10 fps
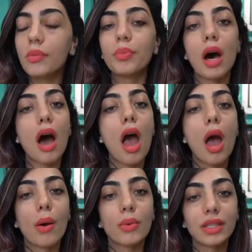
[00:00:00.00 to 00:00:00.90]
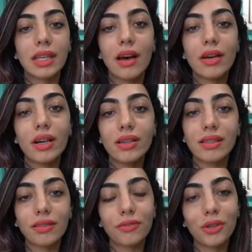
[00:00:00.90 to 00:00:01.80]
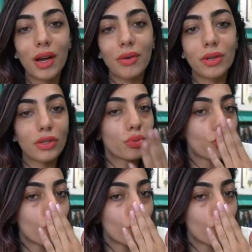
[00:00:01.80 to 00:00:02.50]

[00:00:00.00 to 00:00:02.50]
but we'll see how it goes in a few hours